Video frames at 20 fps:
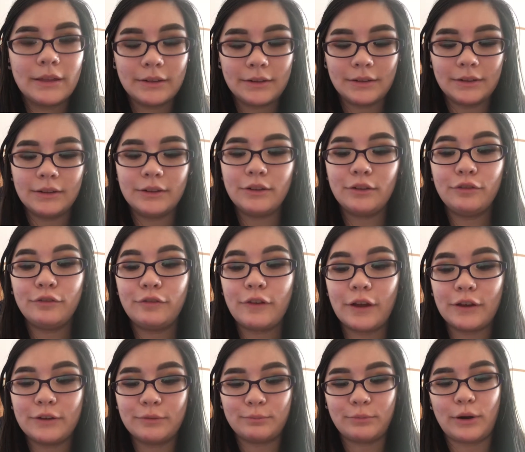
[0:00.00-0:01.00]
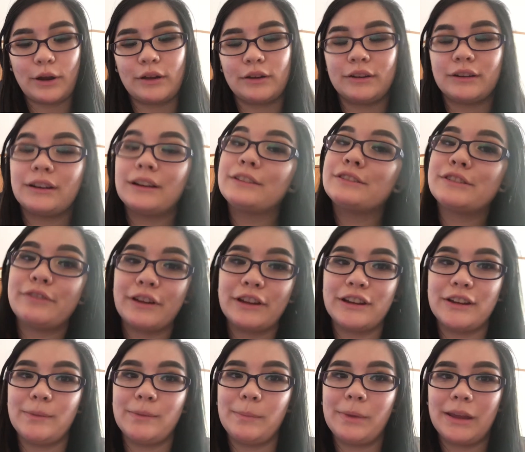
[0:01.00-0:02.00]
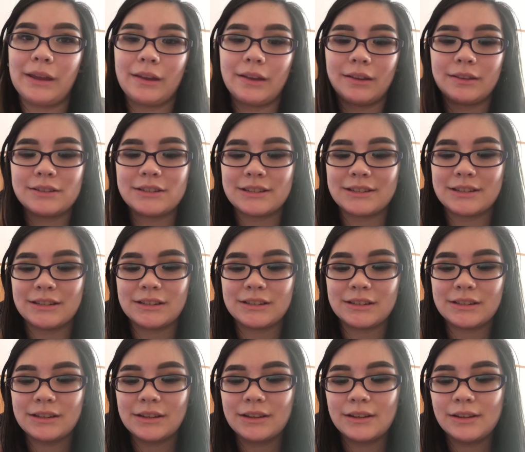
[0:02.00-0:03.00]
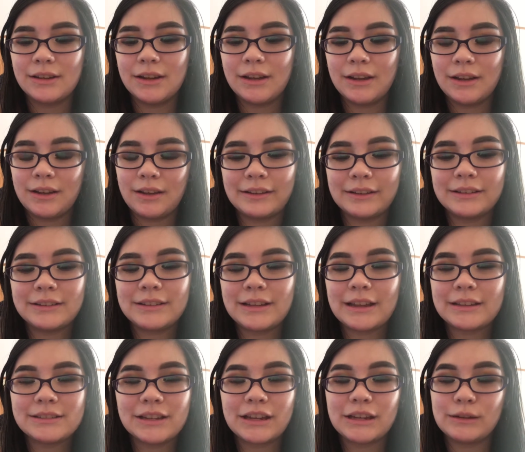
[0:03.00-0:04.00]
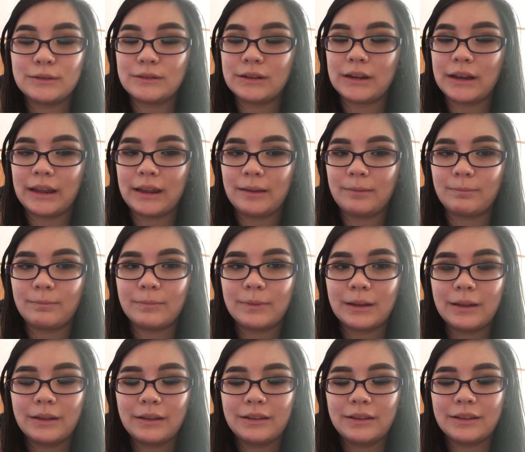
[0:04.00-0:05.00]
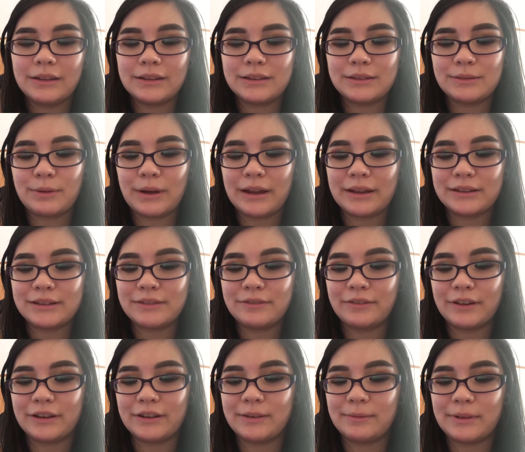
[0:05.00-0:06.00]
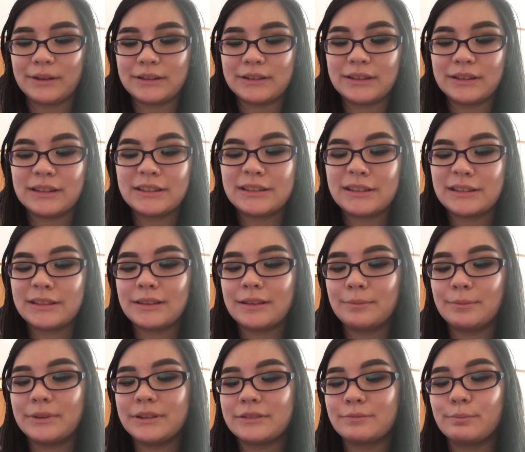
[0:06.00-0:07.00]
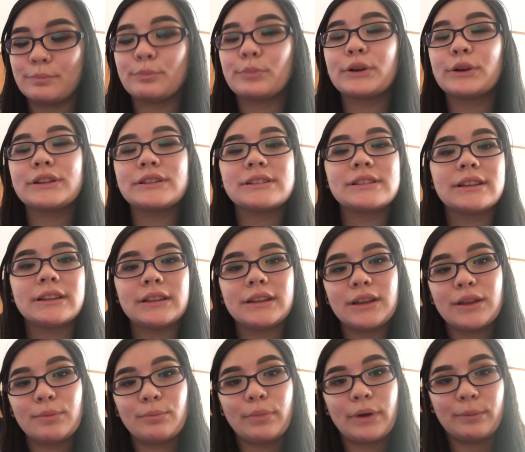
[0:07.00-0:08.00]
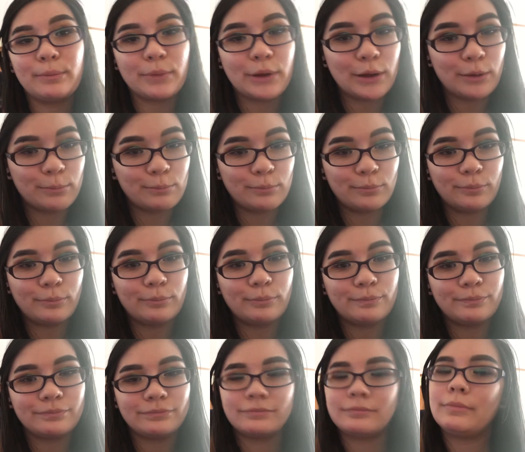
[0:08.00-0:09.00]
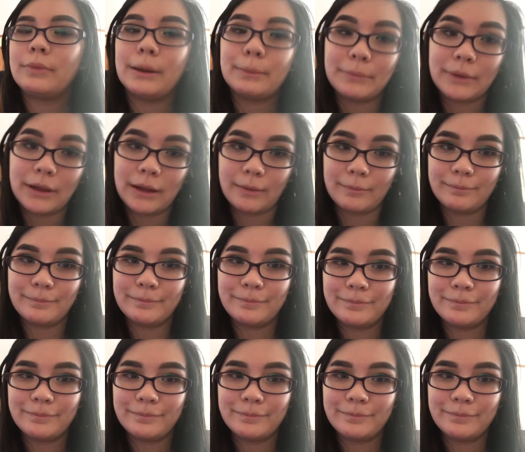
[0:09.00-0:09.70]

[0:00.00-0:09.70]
The little fun product, it's fun to me just because it has a cute name, is why it's fun to me. This is the Brazilian Bum Gum.